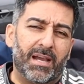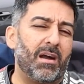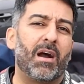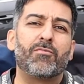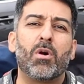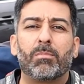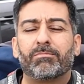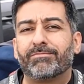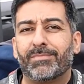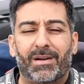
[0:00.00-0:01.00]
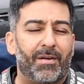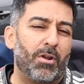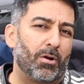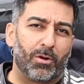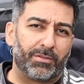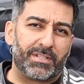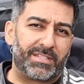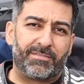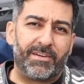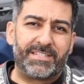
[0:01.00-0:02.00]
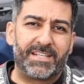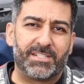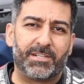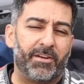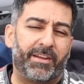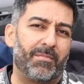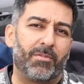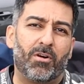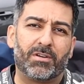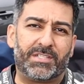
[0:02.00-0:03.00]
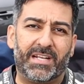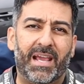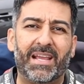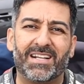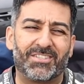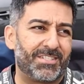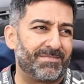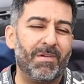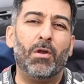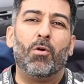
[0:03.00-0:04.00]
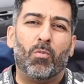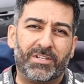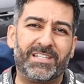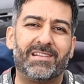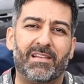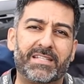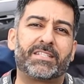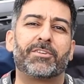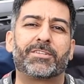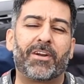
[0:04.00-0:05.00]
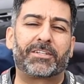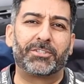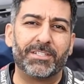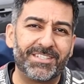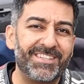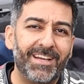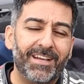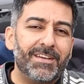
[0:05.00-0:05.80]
I've not got the 360-degree camera on today. I just wanted less distractions.